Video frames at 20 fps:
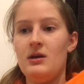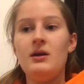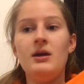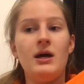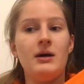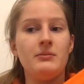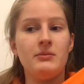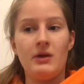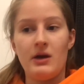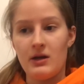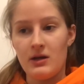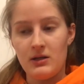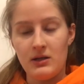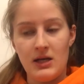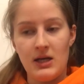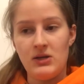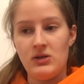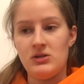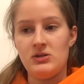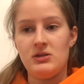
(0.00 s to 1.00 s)
I'm not a
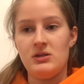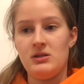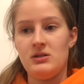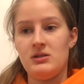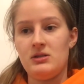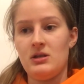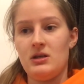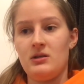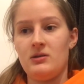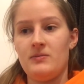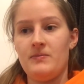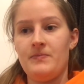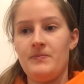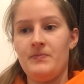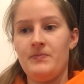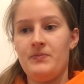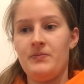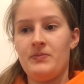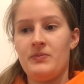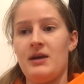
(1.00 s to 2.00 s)
Danish citizen.
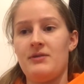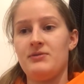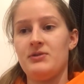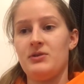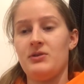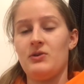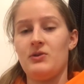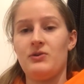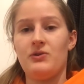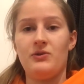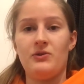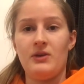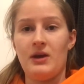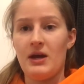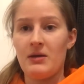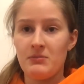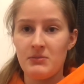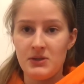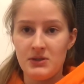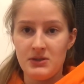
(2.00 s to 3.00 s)
I have to go through the
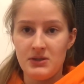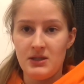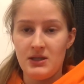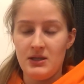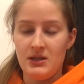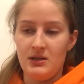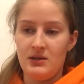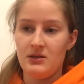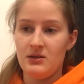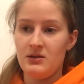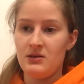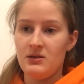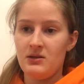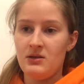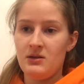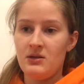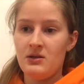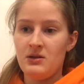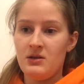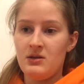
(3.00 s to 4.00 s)
embassy
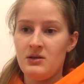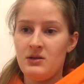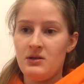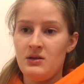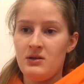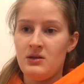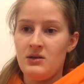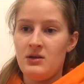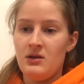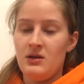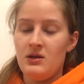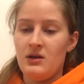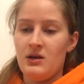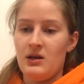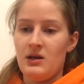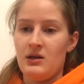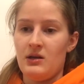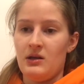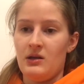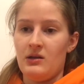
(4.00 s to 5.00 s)

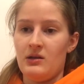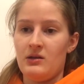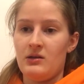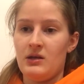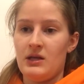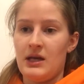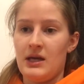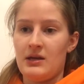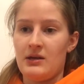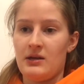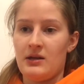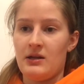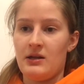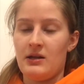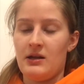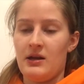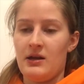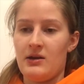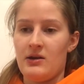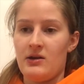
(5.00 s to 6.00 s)
and get a
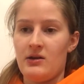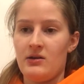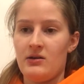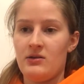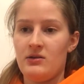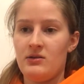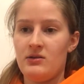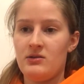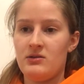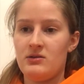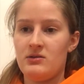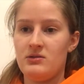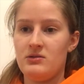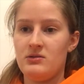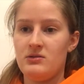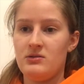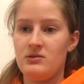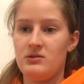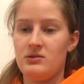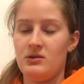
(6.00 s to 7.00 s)
clear
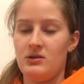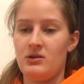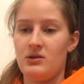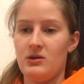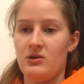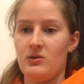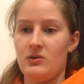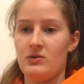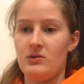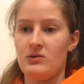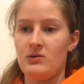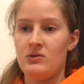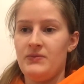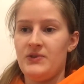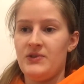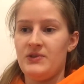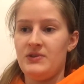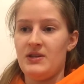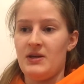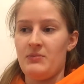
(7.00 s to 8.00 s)
to go to
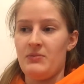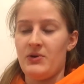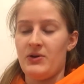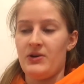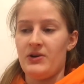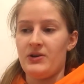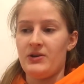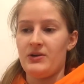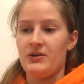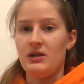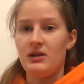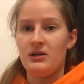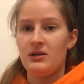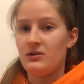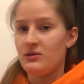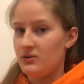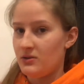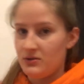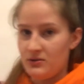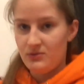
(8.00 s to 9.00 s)
Denmark, like,
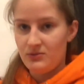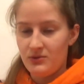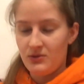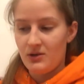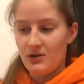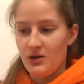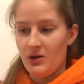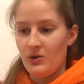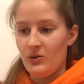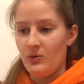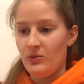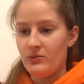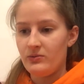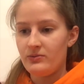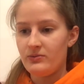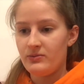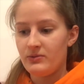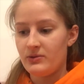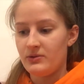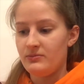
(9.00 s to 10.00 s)
go
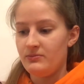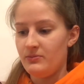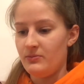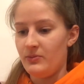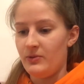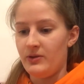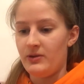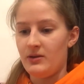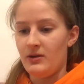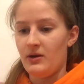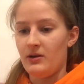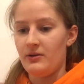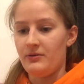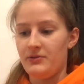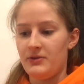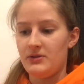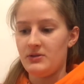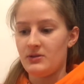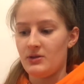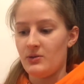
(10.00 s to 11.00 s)
with all of
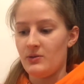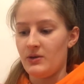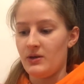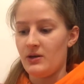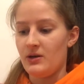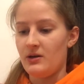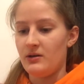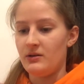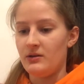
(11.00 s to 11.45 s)
this going on.